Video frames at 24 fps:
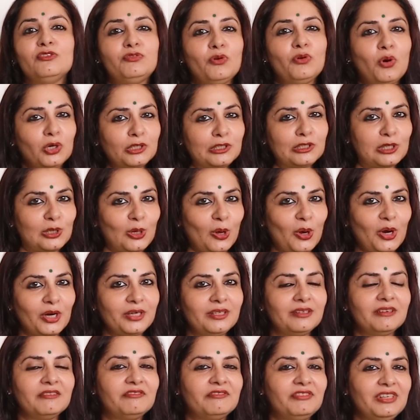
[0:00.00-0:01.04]
Fourth
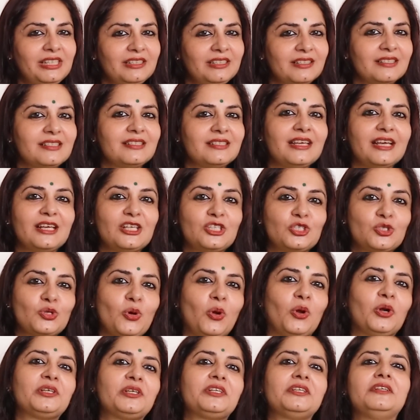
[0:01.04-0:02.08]
Lord Venus
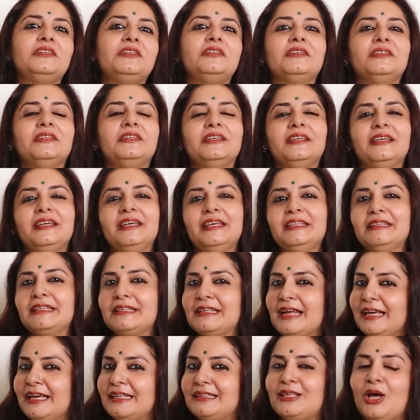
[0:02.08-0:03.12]
exalted in the
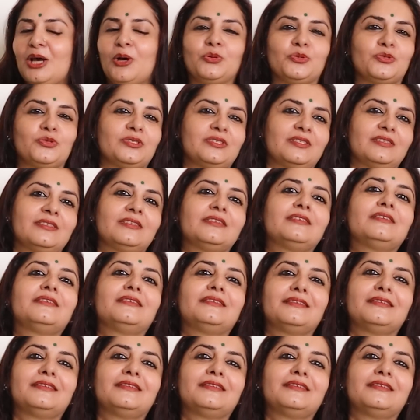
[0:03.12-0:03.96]
ninth house